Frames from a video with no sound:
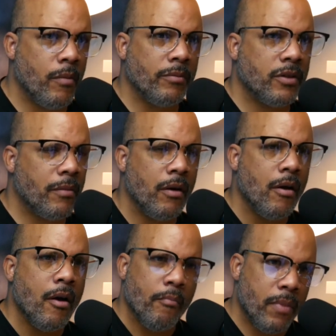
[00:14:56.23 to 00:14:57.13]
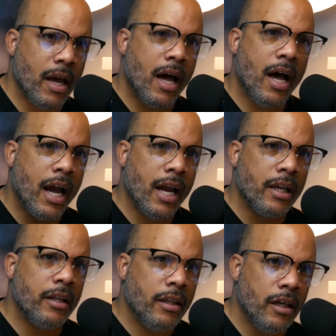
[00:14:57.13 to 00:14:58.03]
I'm talking about
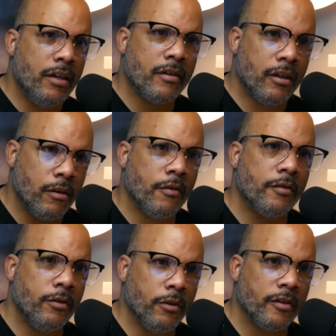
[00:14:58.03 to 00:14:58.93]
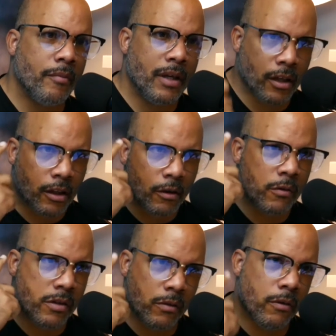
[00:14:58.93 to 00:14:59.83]
behind these closed doors. I mean, the
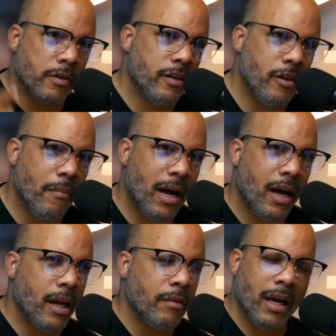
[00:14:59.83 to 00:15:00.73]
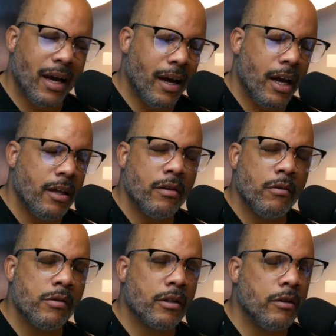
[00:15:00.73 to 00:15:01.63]
closed doors in your mind, behind
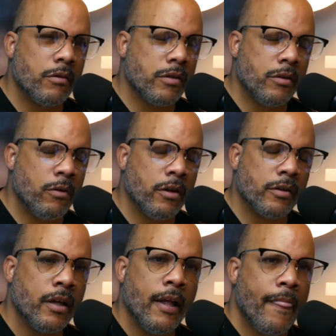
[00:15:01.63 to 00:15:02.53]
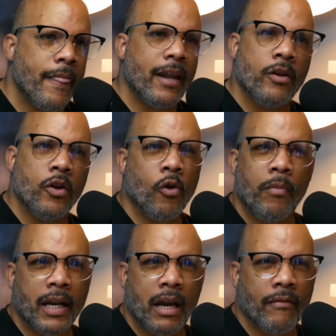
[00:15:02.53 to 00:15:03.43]
those closed doors that
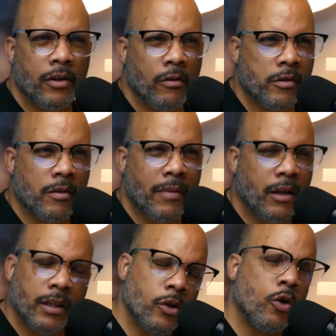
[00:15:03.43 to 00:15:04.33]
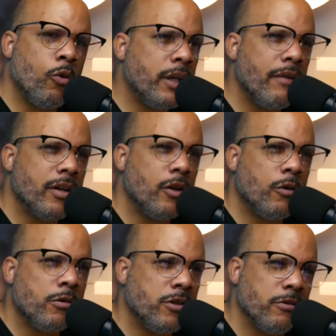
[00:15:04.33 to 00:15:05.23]
nobody ever knows about, that no one ever
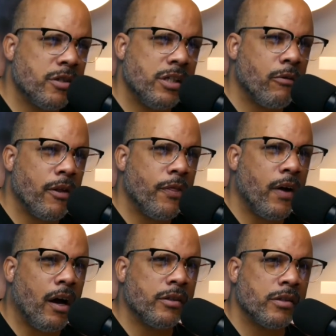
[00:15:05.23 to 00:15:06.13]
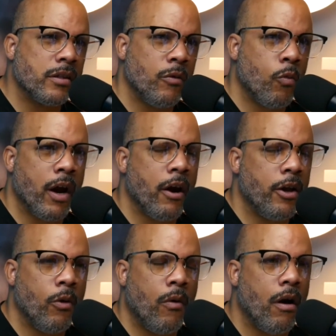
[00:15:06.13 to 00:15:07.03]
knows your secret thoughts and where
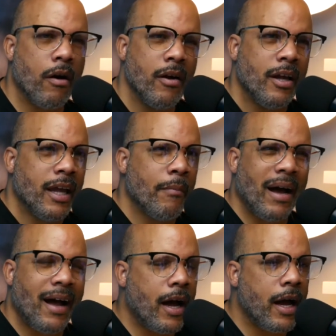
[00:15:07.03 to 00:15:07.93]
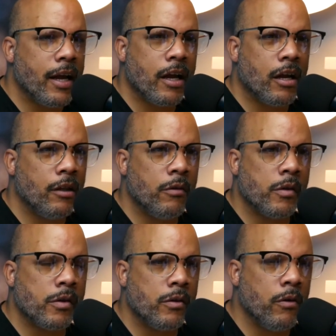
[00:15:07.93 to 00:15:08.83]
you are. Behind
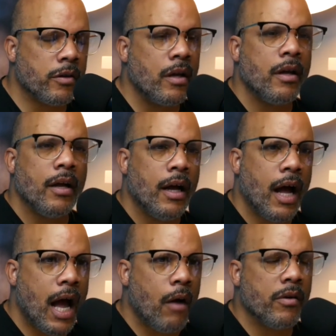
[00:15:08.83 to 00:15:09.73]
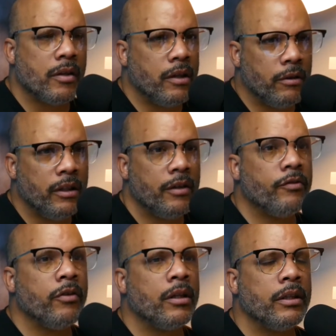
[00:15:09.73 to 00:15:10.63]
closed doors, I was literally
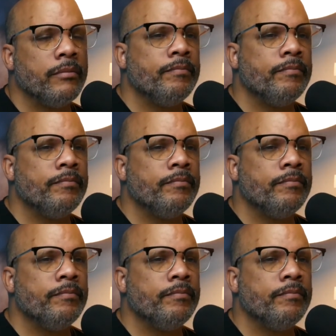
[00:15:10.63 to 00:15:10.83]
struggling.